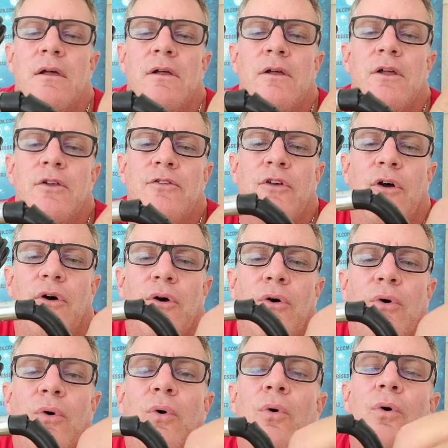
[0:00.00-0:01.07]

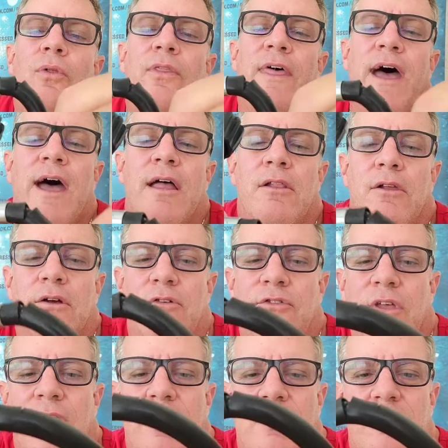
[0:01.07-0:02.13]
So that looks
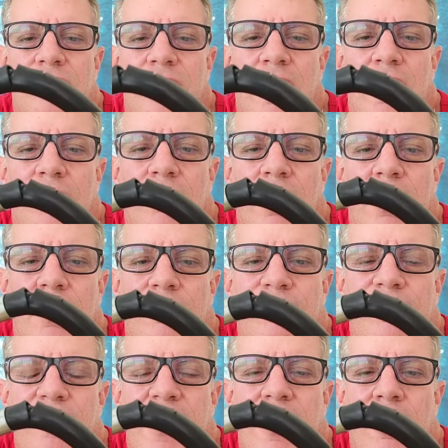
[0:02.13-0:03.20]
like it's getting ready to
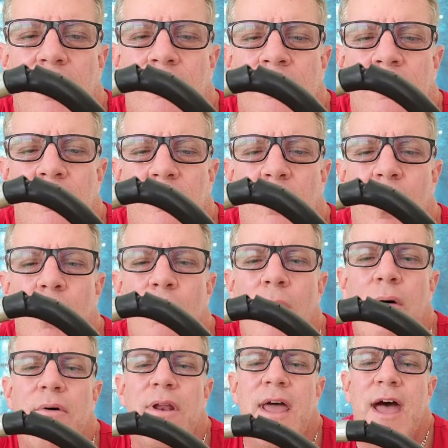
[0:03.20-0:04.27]
fail. Well, what
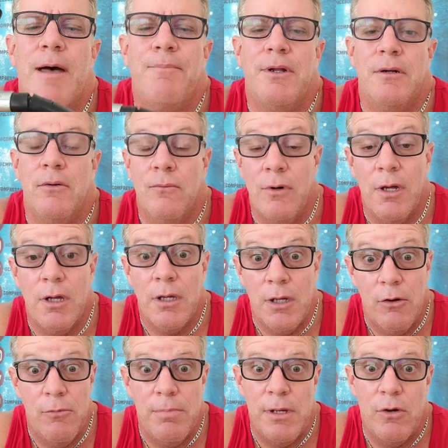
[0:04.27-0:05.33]
would happen? Well, it
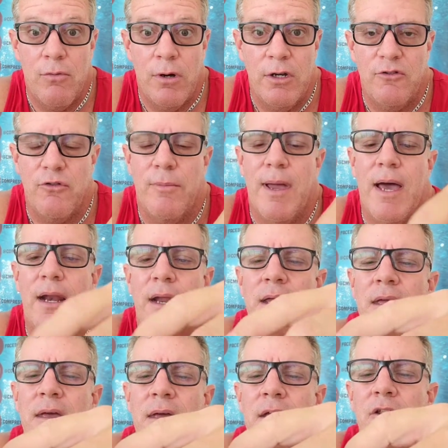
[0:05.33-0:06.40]
would be quite dramatic.
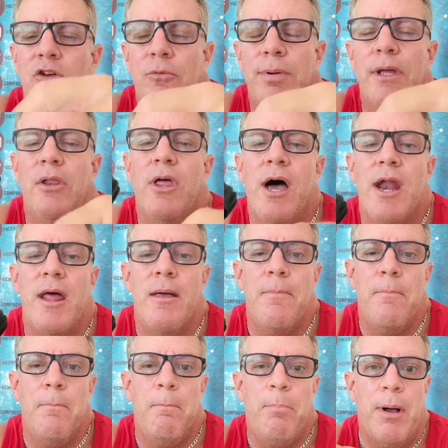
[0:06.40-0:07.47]
There'd be a lot
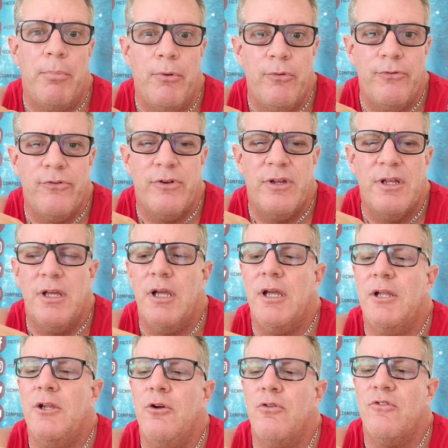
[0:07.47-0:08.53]
of bubbles
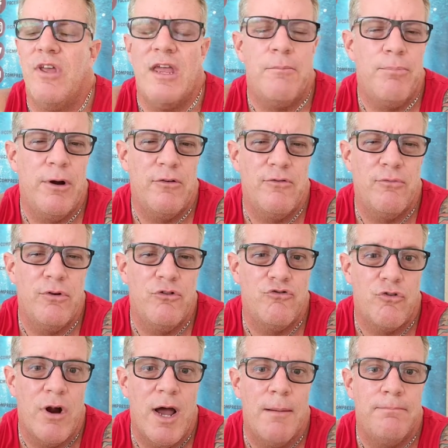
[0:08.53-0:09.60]
and your tank pressure would
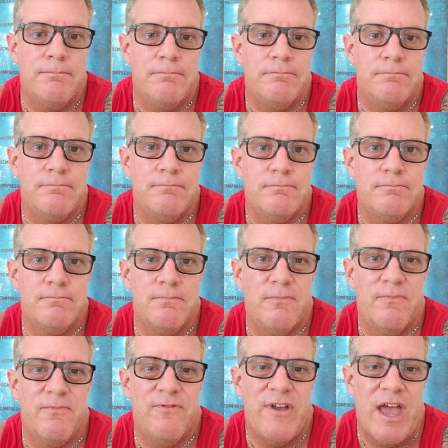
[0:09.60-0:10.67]
drop
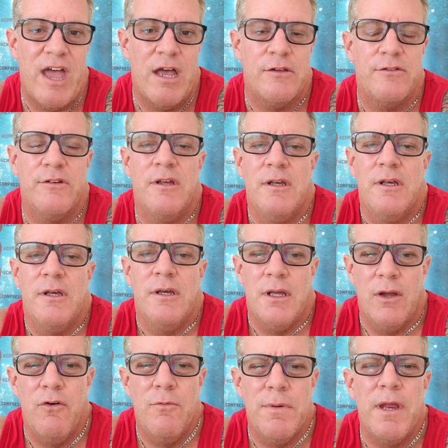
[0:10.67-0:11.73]
fast.
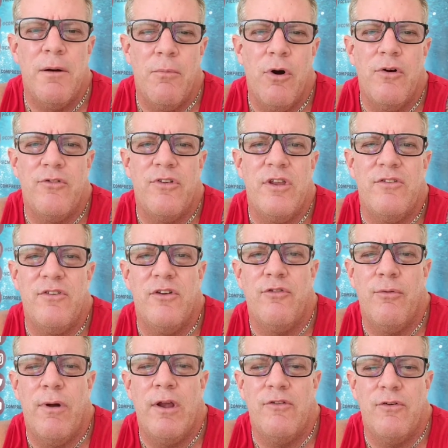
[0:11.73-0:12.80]
It would be an emergency
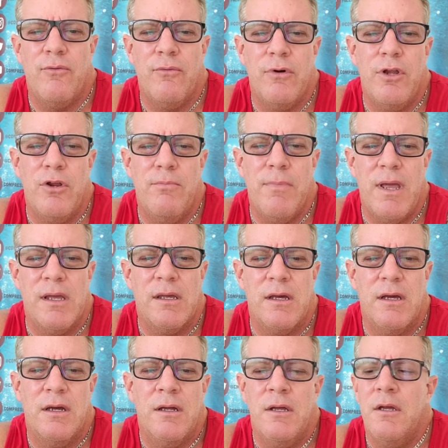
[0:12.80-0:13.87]
situation where you'd make
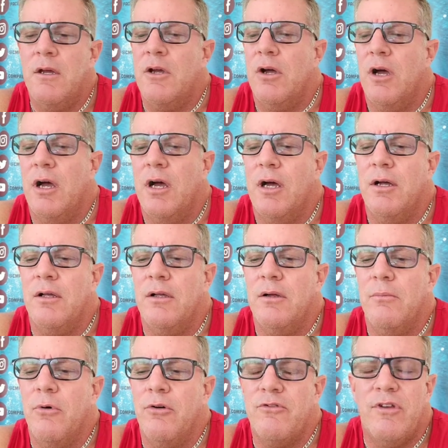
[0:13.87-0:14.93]
a
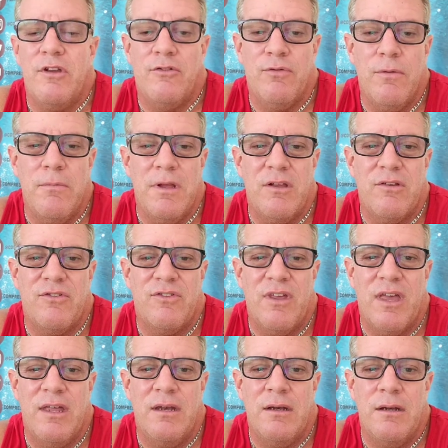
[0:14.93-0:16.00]
emergency swimming ascent